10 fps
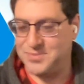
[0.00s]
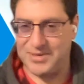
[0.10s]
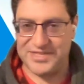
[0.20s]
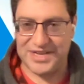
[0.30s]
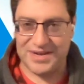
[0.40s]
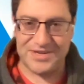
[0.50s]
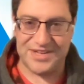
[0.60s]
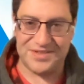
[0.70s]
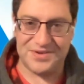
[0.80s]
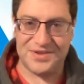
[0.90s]
spend time
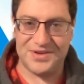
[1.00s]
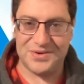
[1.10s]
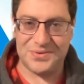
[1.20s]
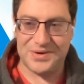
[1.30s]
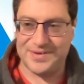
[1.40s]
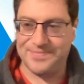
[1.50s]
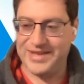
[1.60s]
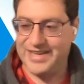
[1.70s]
together you know um